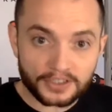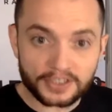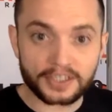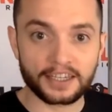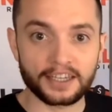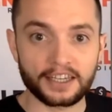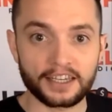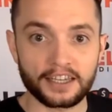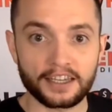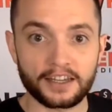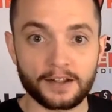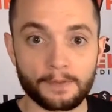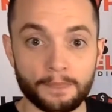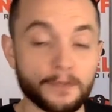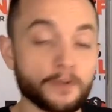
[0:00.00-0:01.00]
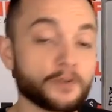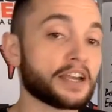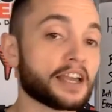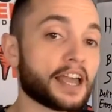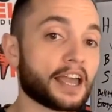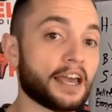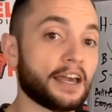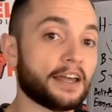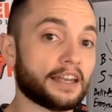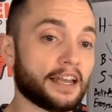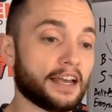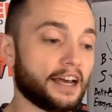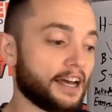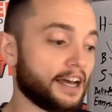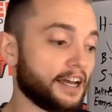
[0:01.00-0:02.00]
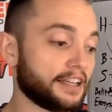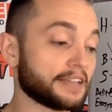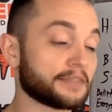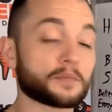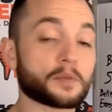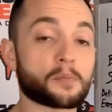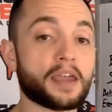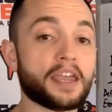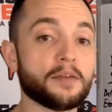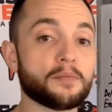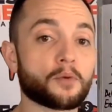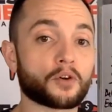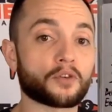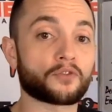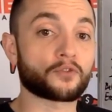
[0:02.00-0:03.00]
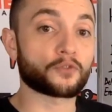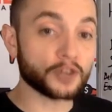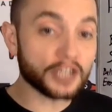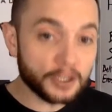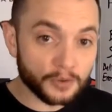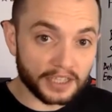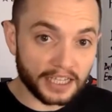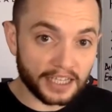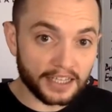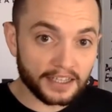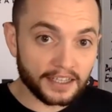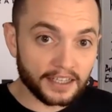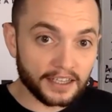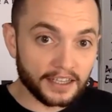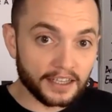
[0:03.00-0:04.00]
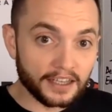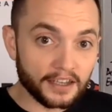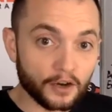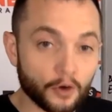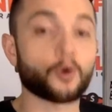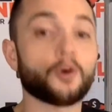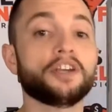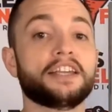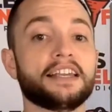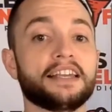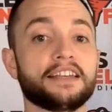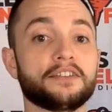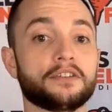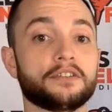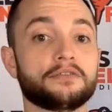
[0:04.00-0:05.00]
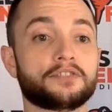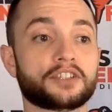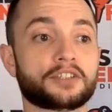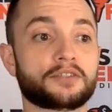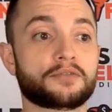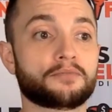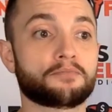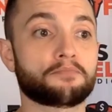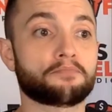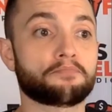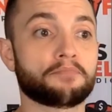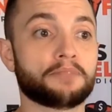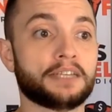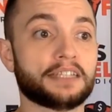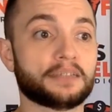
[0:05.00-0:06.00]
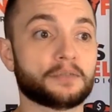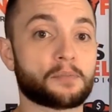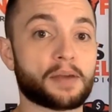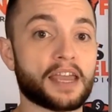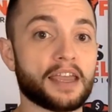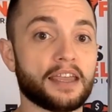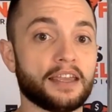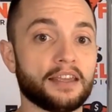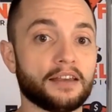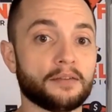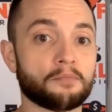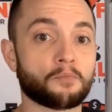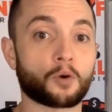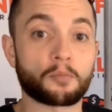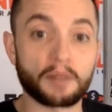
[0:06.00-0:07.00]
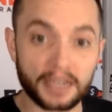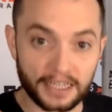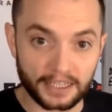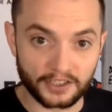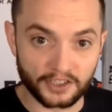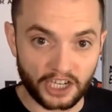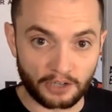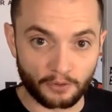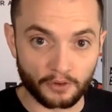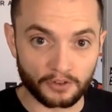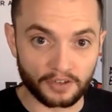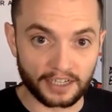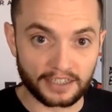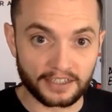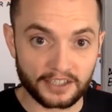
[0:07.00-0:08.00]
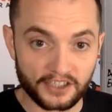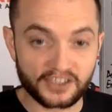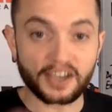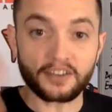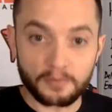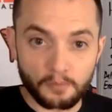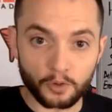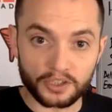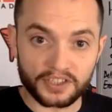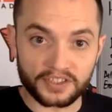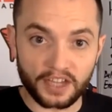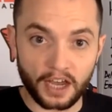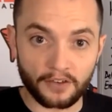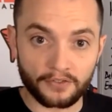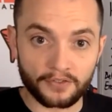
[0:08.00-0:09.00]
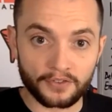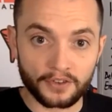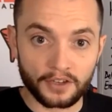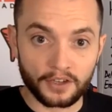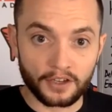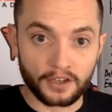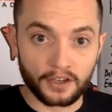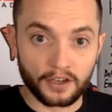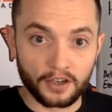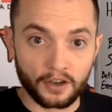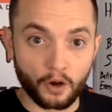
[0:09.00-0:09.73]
customers. You can get them to pay more frequently, or you can just get them to pay more money in general, right? Sell them more stuff,